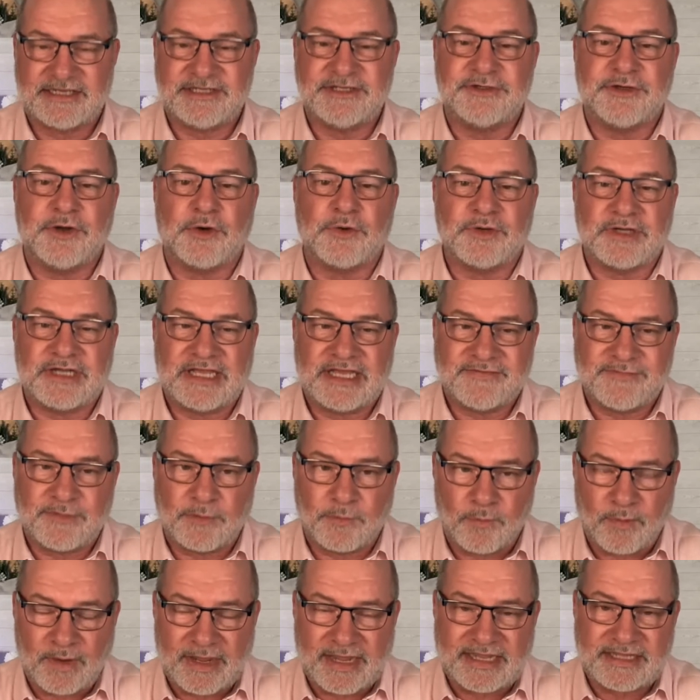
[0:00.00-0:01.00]
and you don't give
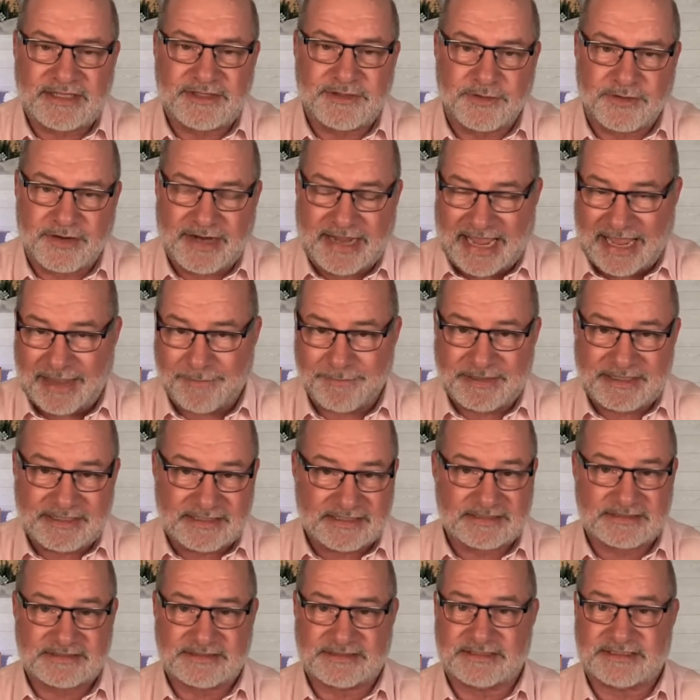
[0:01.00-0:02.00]
away your
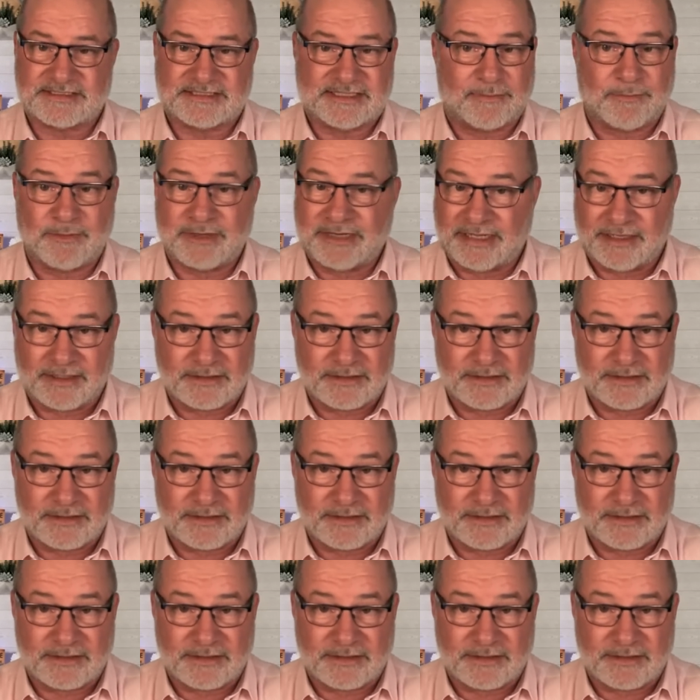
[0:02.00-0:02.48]
happiness to someone